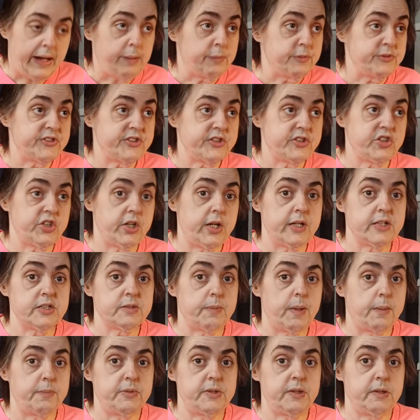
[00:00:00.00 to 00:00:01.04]
I would
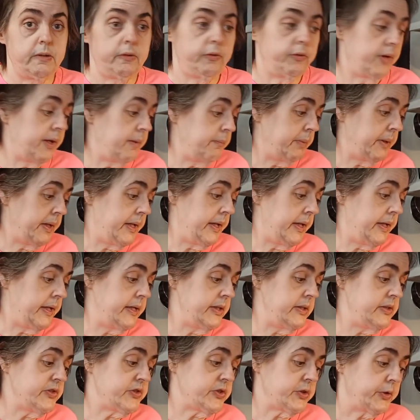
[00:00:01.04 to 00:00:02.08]
suggest maybe green
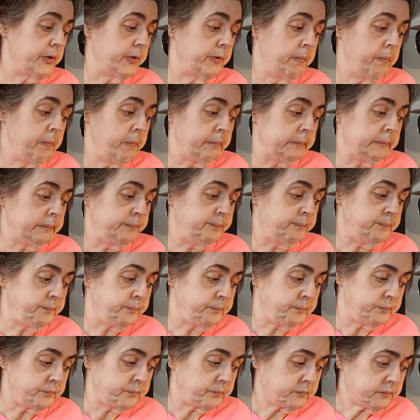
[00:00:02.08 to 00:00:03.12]
beans or
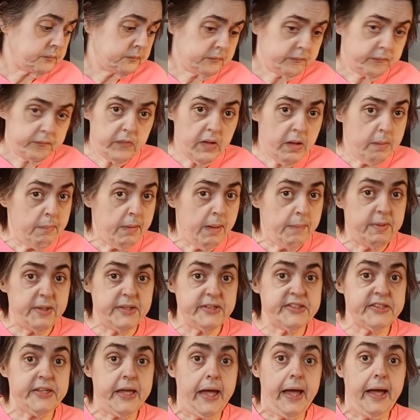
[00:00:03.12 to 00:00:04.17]

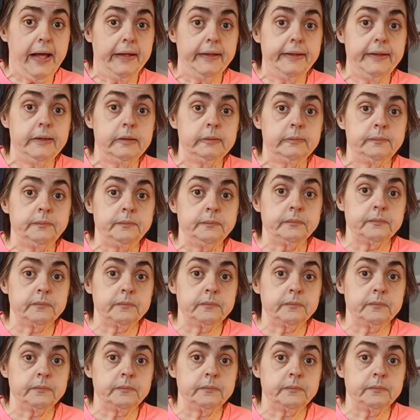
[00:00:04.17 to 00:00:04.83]
maybe a salad.